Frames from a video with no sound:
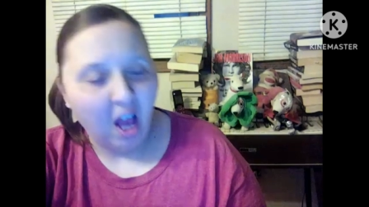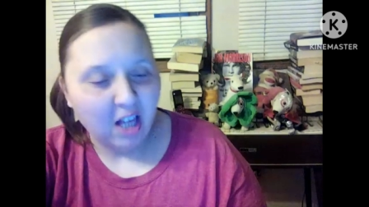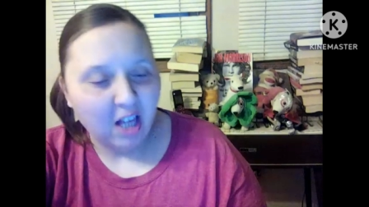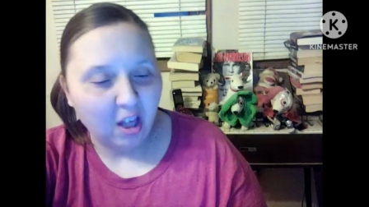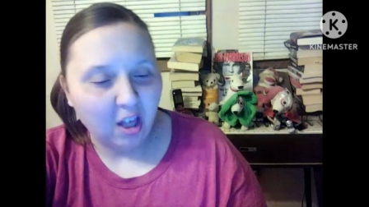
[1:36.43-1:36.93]

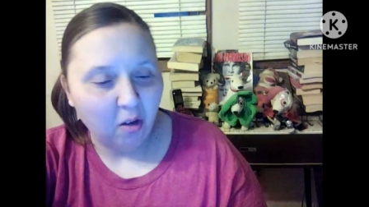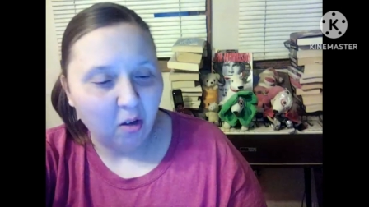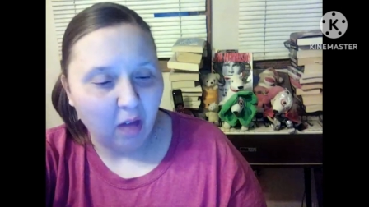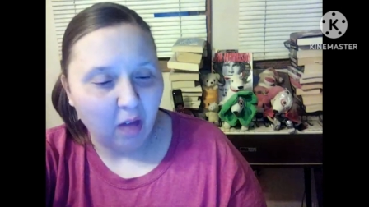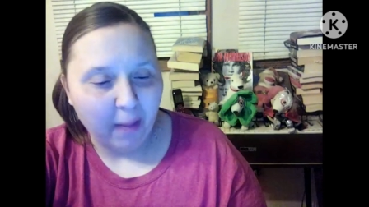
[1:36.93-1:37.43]
So,
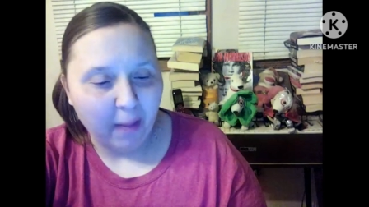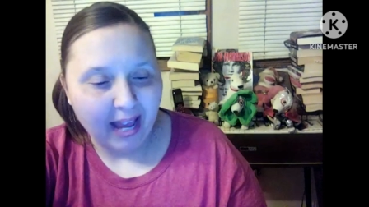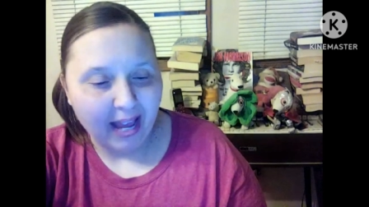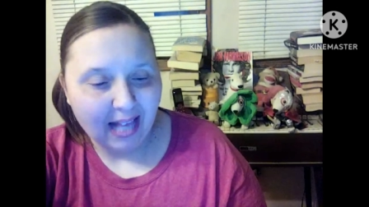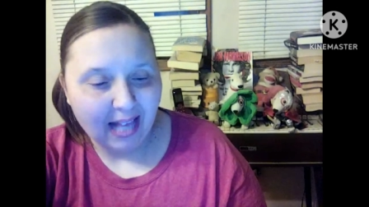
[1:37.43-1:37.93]
I mean,
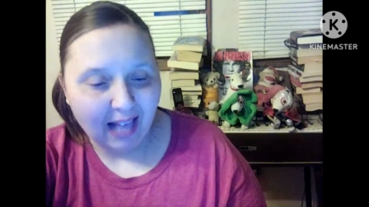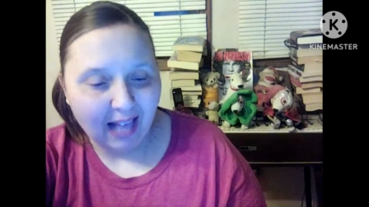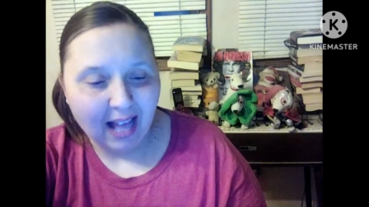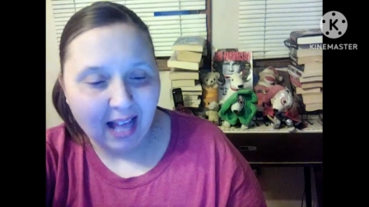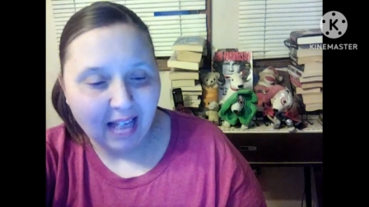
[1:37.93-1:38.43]
he's
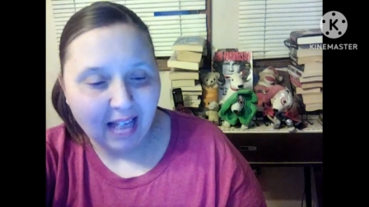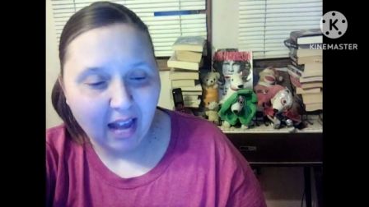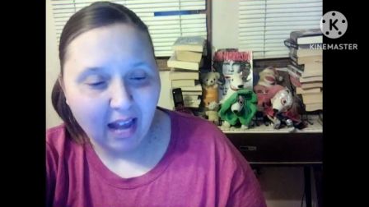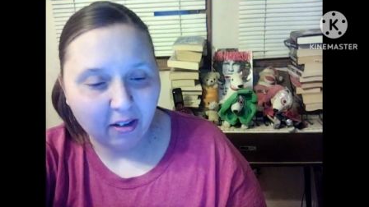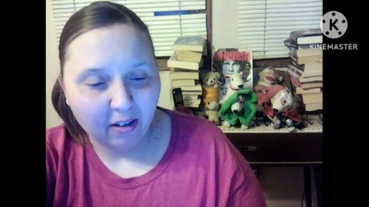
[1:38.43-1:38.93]
got
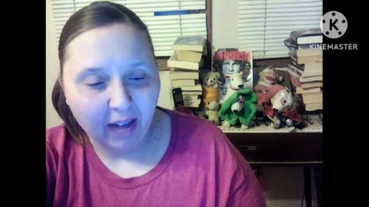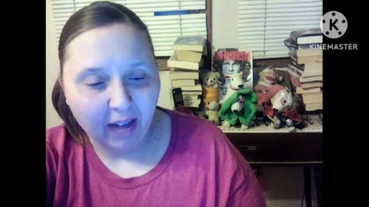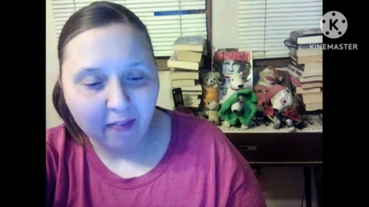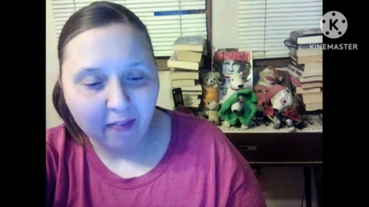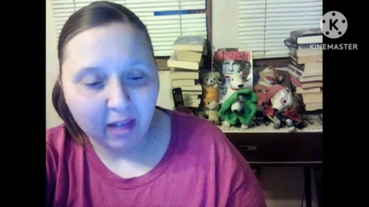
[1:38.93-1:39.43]
Tyler
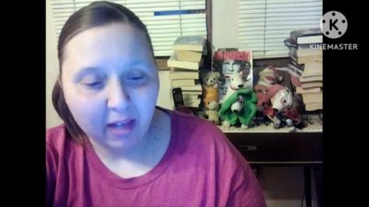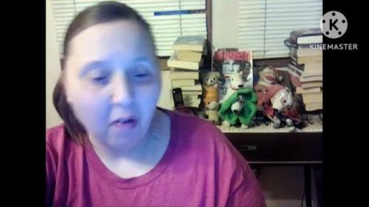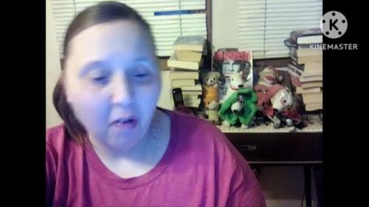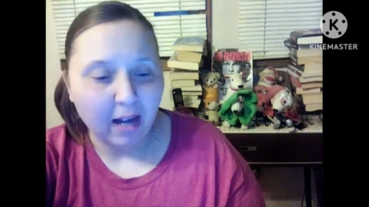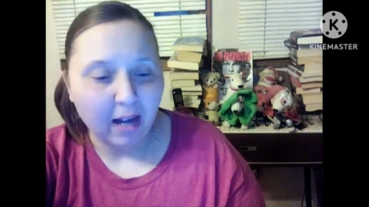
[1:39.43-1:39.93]

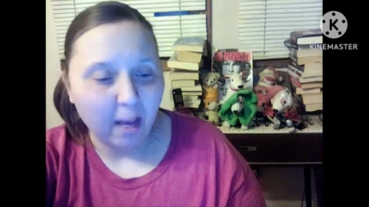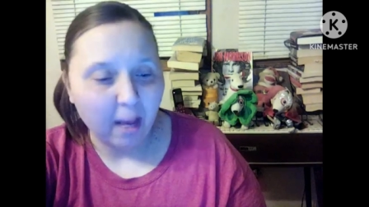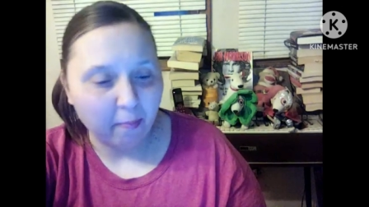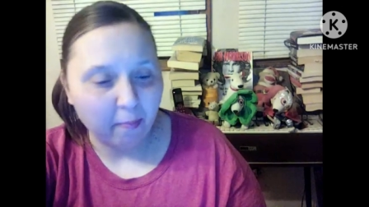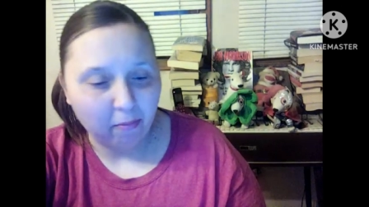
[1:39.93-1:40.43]
Gaffleoni up.
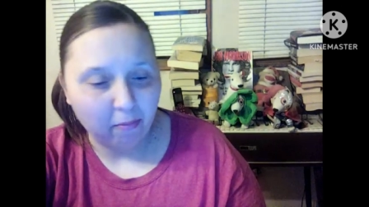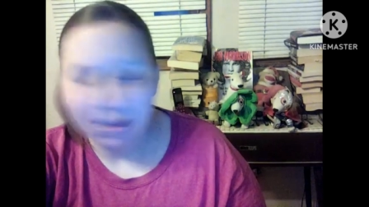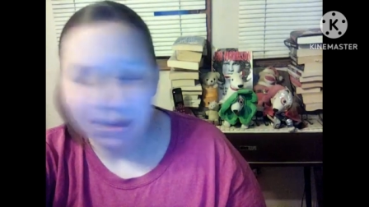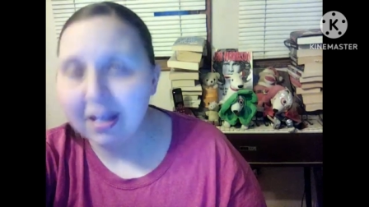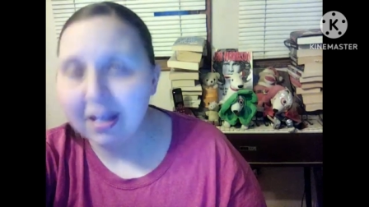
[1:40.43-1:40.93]
What's
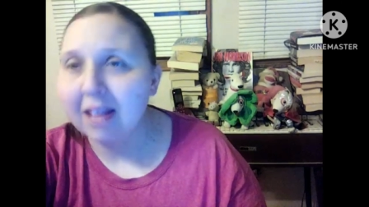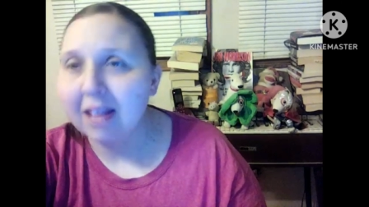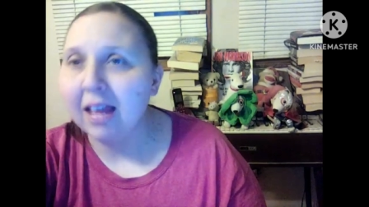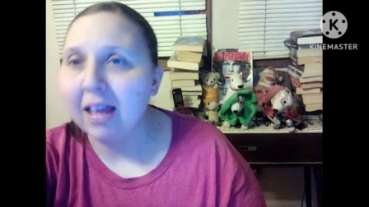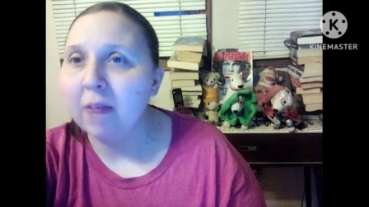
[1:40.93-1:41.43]
not to
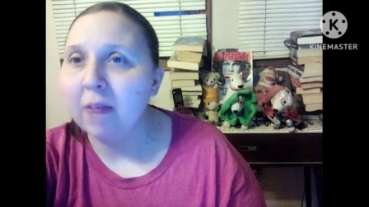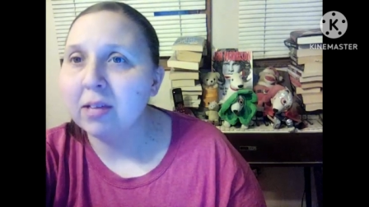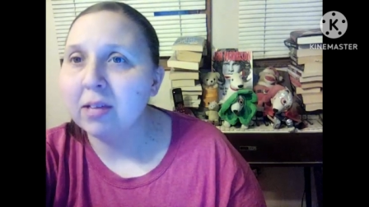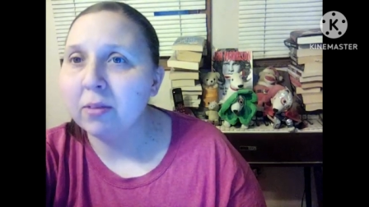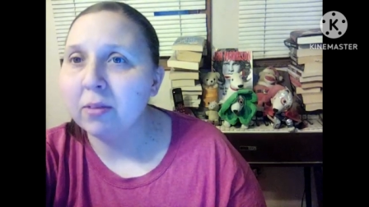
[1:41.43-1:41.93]
like with this
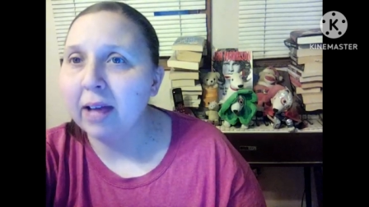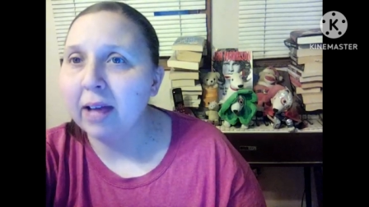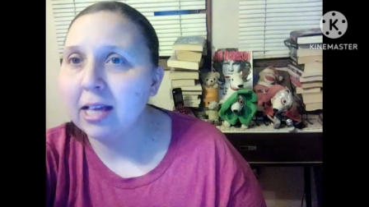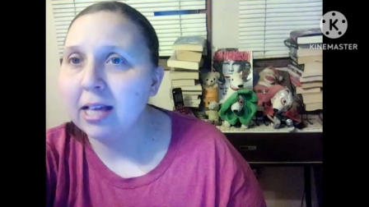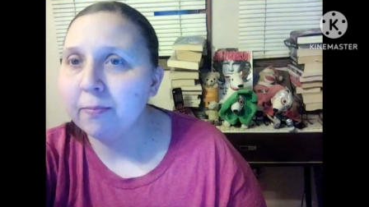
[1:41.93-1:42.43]
one, you guys?
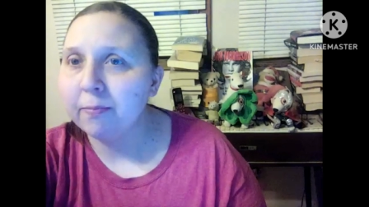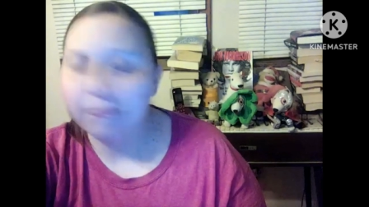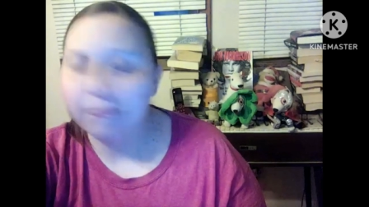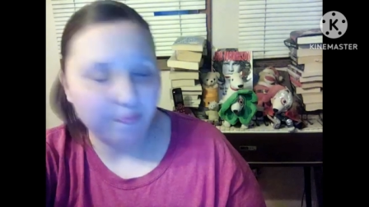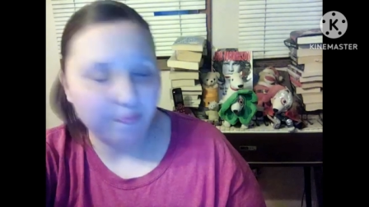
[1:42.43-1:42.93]

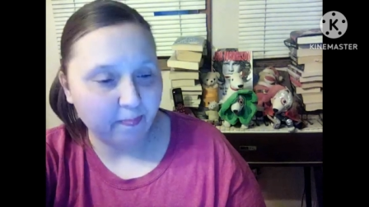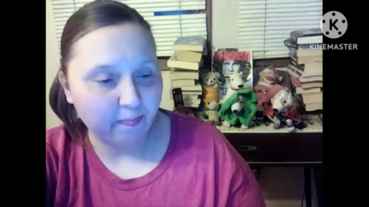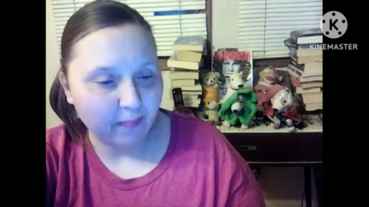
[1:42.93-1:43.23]
Hmm.